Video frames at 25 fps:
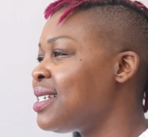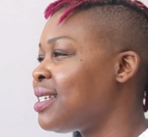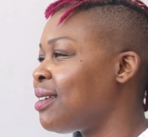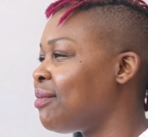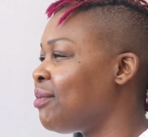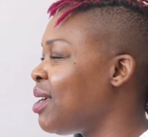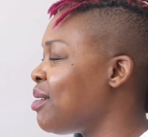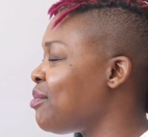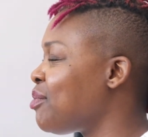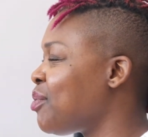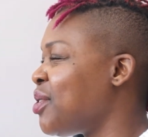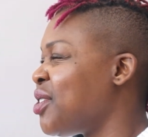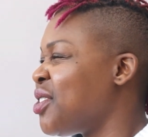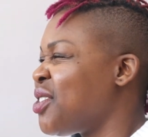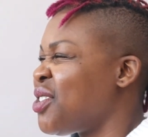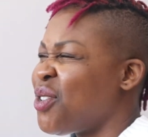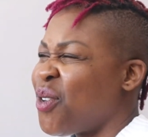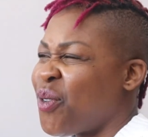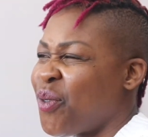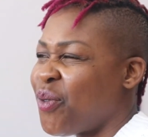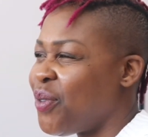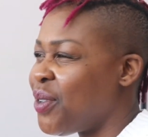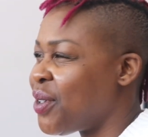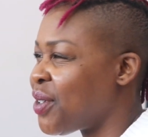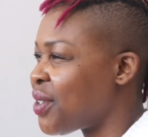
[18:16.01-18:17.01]
Sometimes we
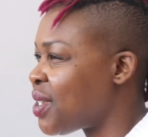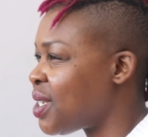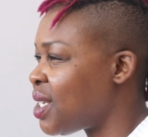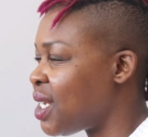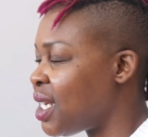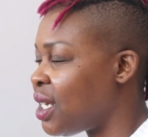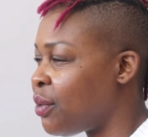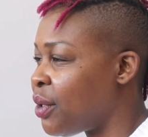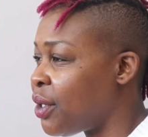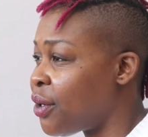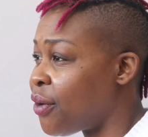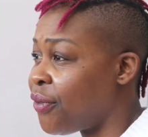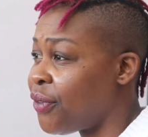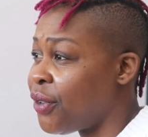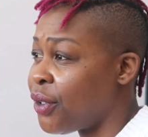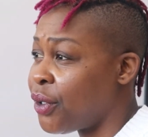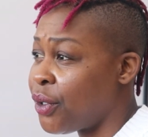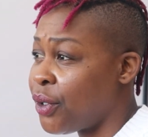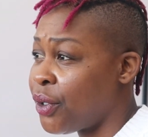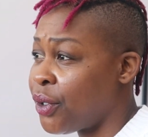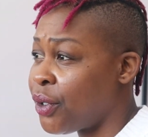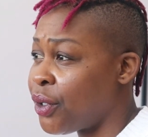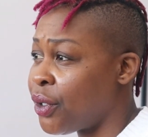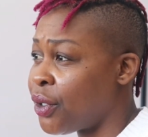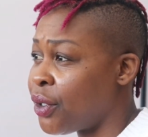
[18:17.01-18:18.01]
just don't feel seen, we don't
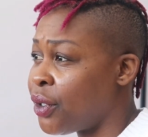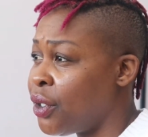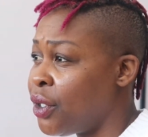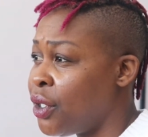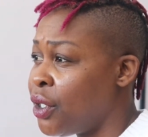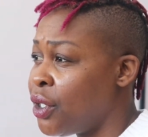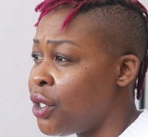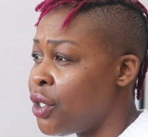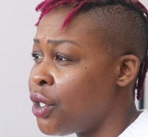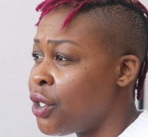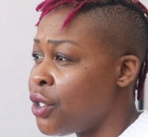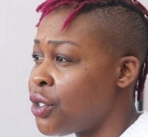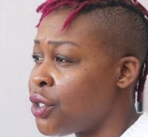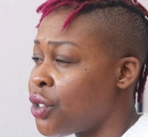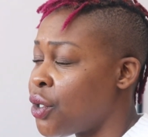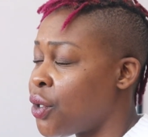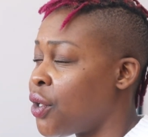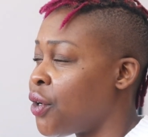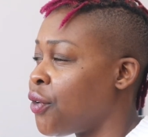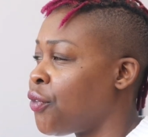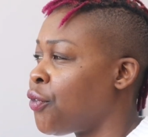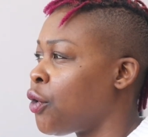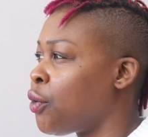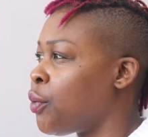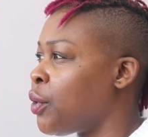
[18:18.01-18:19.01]
feel heard, so
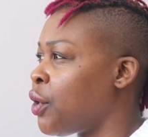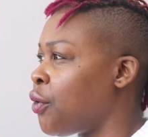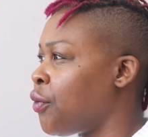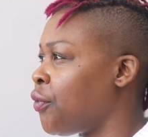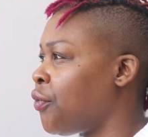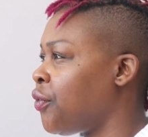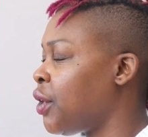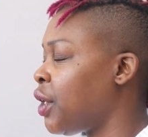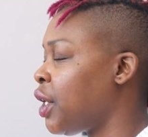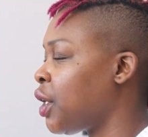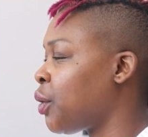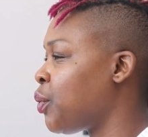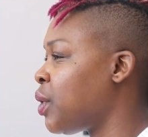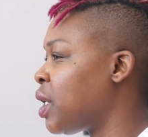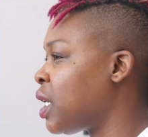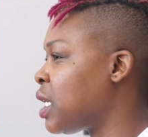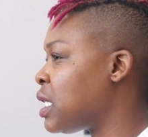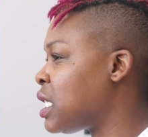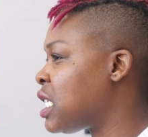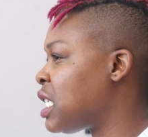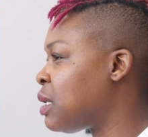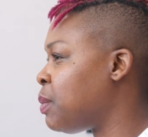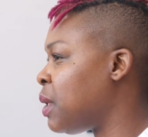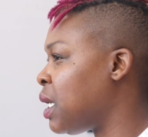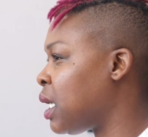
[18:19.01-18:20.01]
therefore we don't feel like we
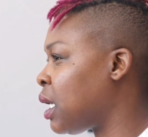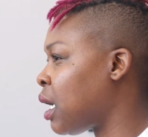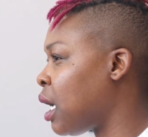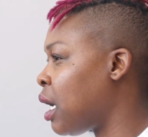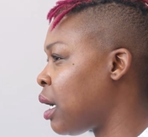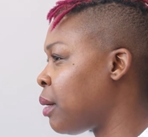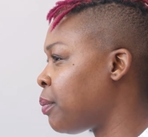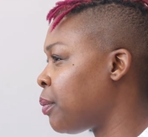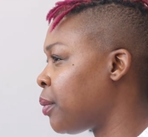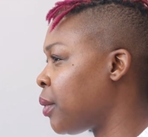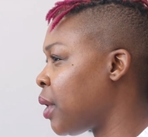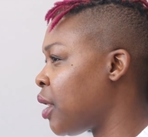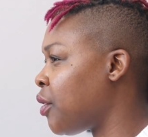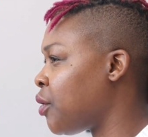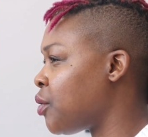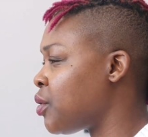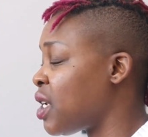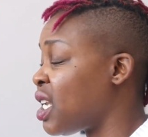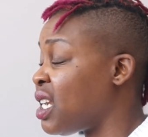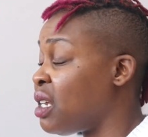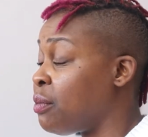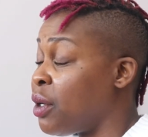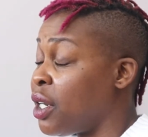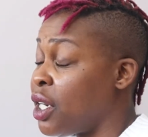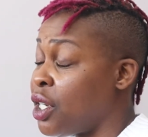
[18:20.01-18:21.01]
can speak up and
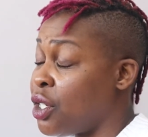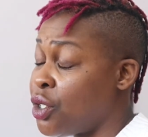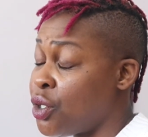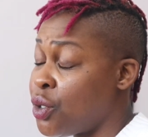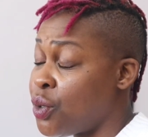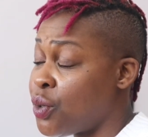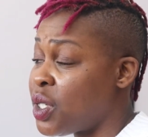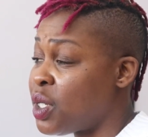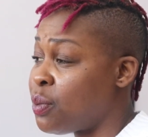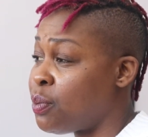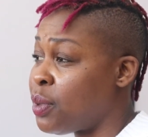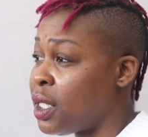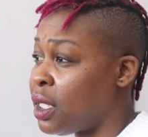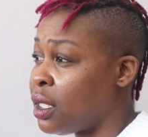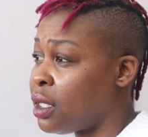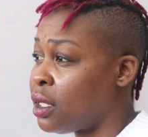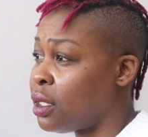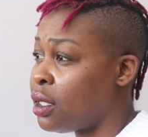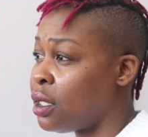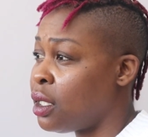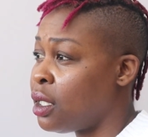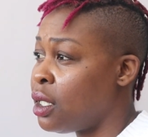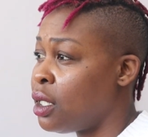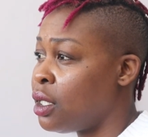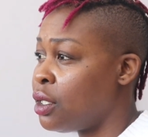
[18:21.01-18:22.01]
there's anybody to speak
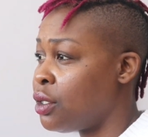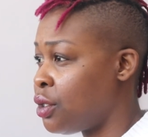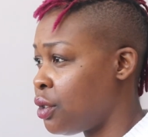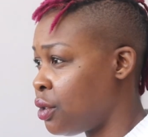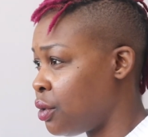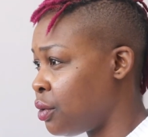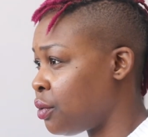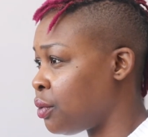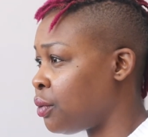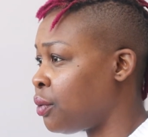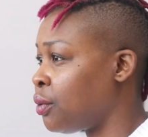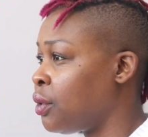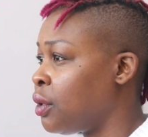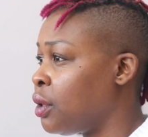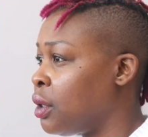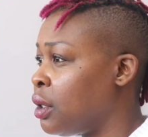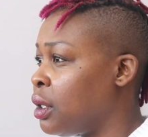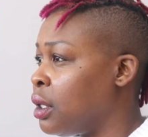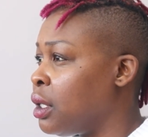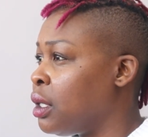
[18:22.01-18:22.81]
to.